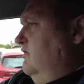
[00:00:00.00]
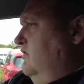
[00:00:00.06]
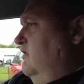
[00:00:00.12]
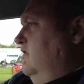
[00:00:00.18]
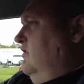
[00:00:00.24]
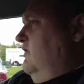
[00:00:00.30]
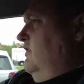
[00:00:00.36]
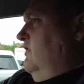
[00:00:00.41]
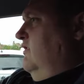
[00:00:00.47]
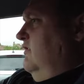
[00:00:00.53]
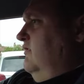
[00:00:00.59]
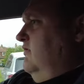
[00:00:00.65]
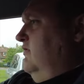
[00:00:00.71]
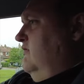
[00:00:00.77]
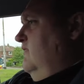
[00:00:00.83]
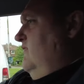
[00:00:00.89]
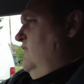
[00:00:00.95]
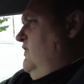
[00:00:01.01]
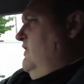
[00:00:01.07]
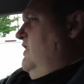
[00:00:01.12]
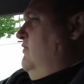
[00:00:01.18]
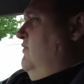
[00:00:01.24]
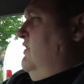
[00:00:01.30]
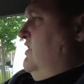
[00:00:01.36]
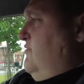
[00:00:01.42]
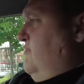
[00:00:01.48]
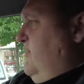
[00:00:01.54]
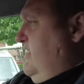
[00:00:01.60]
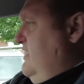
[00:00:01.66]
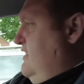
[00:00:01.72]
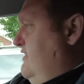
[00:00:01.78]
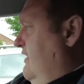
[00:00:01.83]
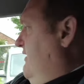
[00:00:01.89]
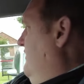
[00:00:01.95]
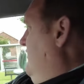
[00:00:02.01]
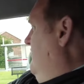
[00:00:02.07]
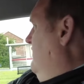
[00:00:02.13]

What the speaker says: Oh no, thought that was a space then.